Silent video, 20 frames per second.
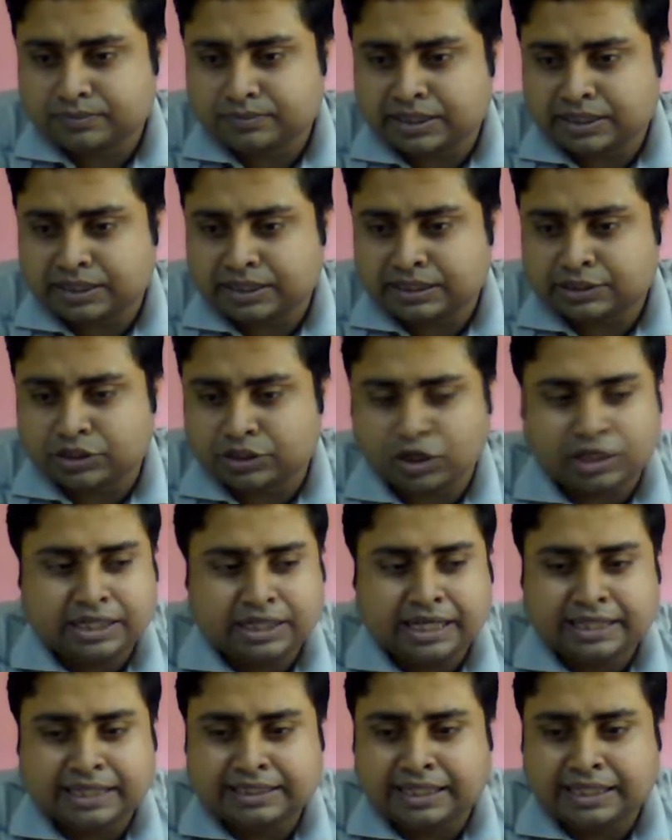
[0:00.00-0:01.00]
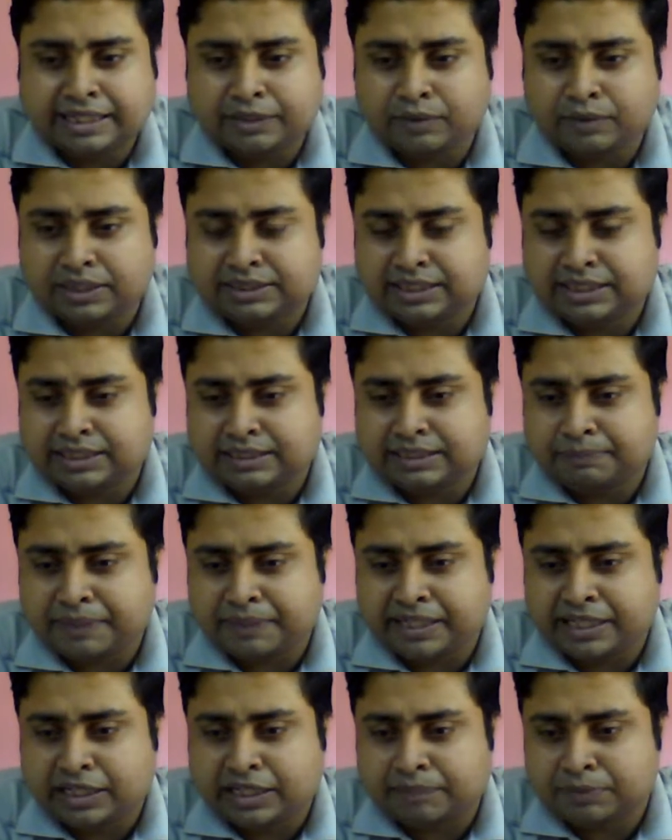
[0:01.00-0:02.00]
It's not like that you are just
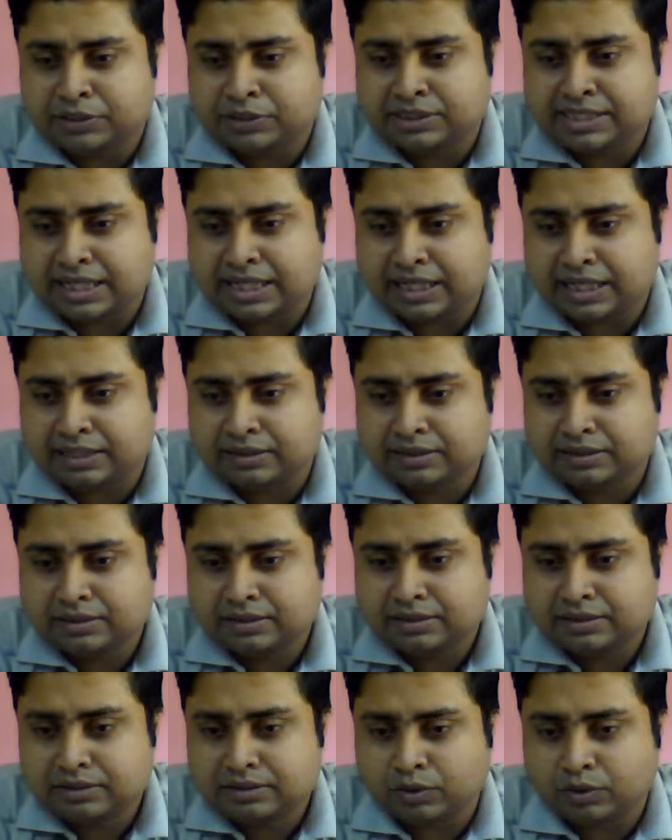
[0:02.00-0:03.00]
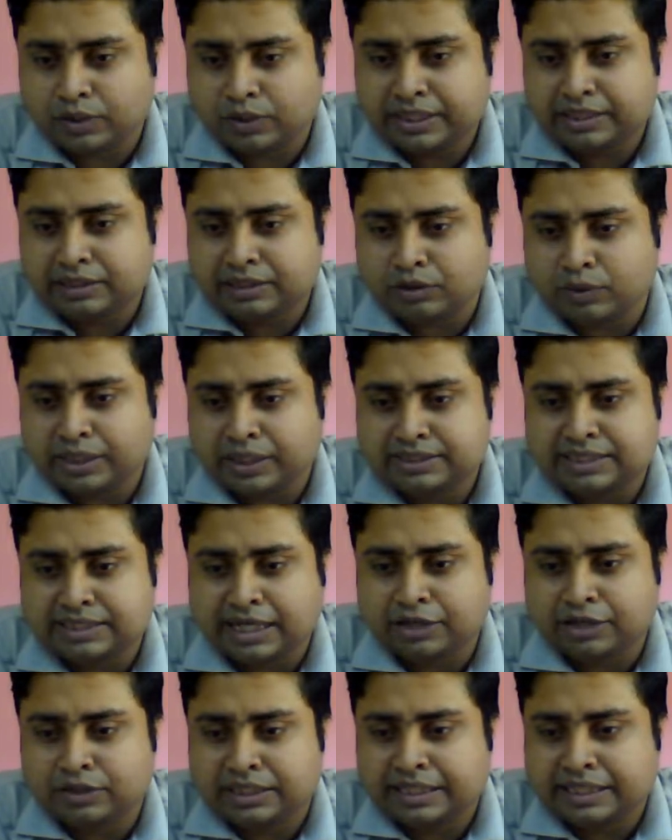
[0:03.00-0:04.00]
depending upon SAT. When
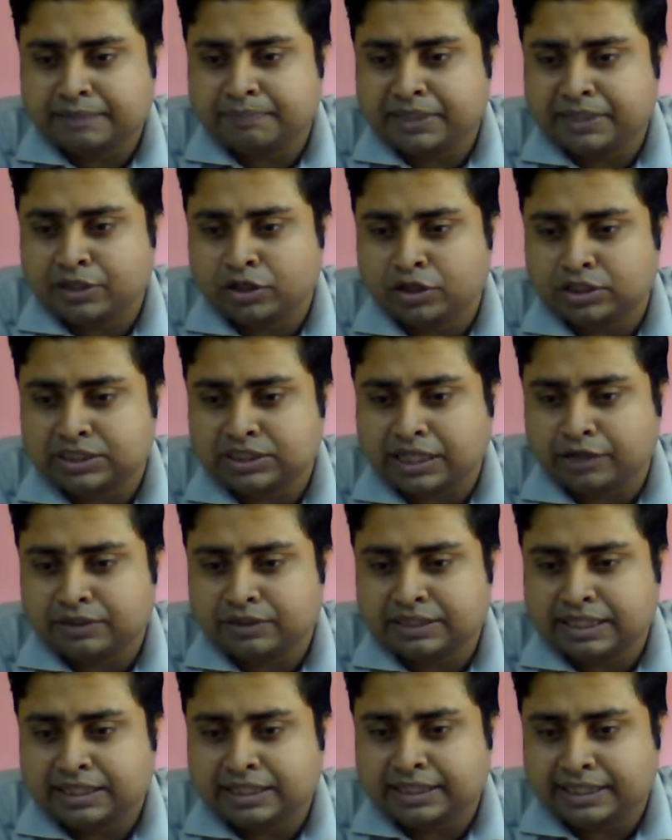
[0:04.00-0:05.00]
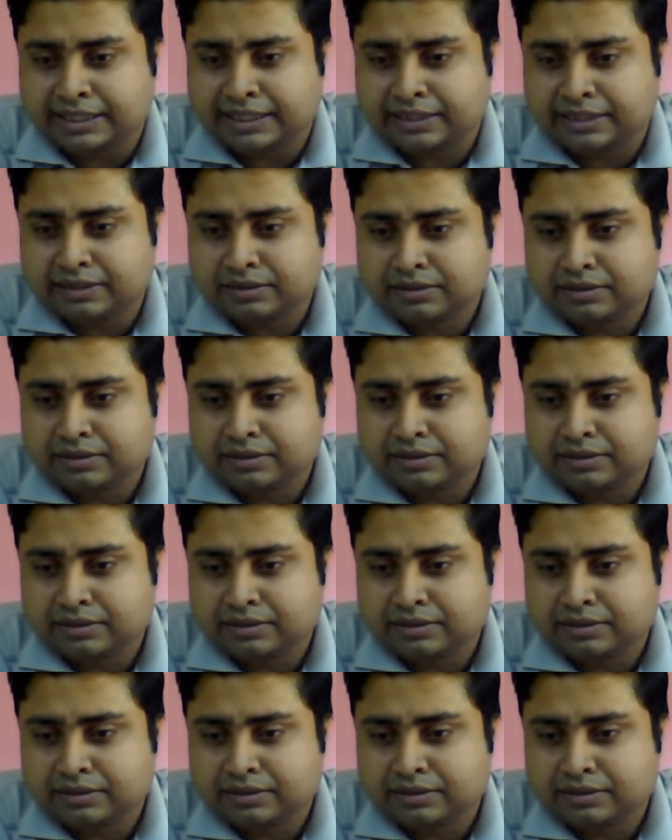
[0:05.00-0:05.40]
SAT will give me notes, I will then read.